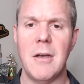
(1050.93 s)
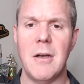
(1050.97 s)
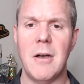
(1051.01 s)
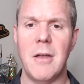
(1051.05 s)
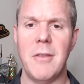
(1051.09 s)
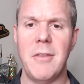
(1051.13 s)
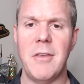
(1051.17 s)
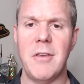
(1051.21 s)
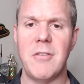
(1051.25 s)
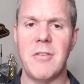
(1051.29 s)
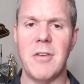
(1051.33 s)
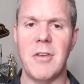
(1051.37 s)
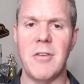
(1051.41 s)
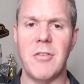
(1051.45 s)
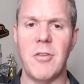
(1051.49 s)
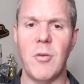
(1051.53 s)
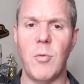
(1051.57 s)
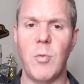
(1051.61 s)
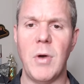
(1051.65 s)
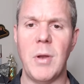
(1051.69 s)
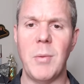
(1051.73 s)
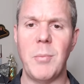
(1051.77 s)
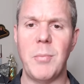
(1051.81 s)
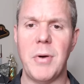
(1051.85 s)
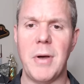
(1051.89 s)
Uh, this is the
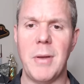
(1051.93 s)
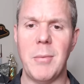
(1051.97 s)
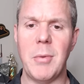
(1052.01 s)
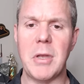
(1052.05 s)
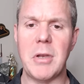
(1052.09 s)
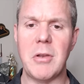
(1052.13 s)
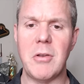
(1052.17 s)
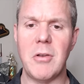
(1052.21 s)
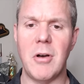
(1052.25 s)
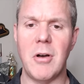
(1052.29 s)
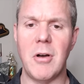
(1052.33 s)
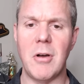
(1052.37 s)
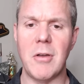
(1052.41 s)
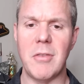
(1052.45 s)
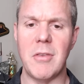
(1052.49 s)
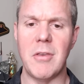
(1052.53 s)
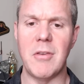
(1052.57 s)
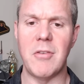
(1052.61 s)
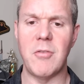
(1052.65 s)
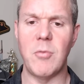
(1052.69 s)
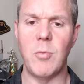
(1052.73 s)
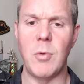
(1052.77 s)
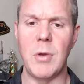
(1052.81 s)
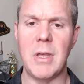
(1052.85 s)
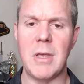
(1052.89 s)
one public dog
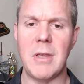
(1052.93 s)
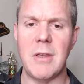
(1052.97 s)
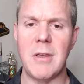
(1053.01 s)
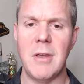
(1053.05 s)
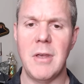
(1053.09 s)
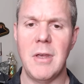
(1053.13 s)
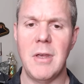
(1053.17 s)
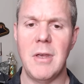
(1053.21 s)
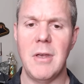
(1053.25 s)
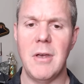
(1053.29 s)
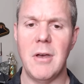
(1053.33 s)
this week.